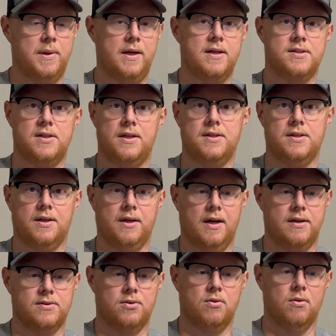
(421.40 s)
PS Seasoning
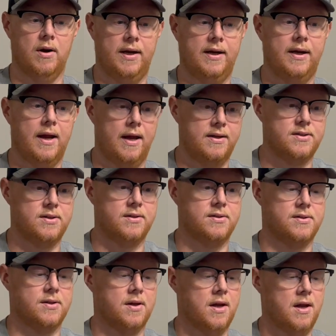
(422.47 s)
has great
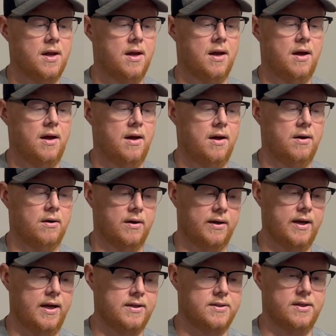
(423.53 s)
cases or
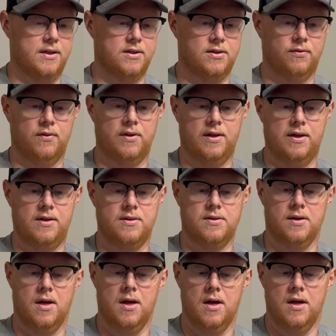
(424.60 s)
casings for
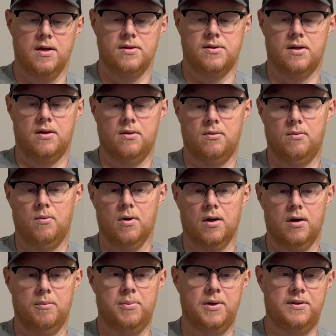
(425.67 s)
these. So we're
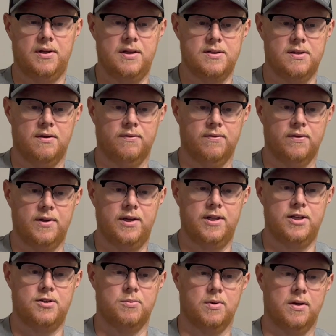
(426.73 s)
gonna put these in the
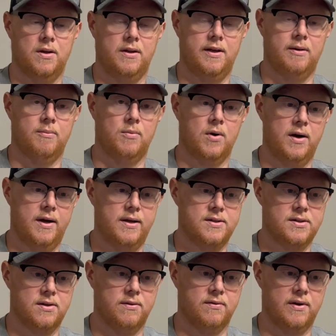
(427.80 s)
fridge. We're gonna let them
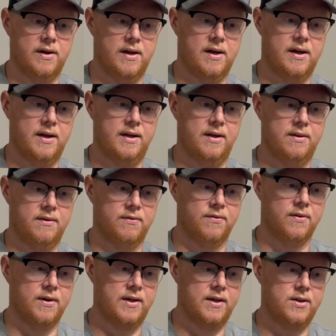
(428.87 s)
rest overnight in the
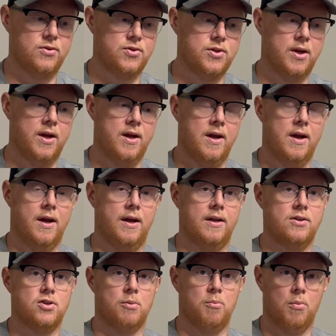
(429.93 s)
fridge,
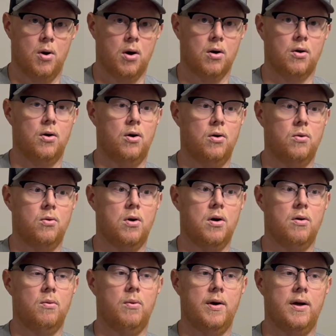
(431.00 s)
and tomorrow
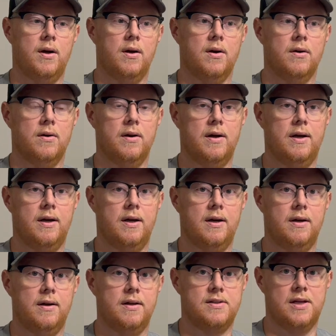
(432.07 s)

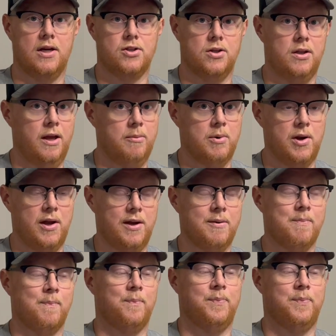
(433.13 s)
it's actually Labor Day.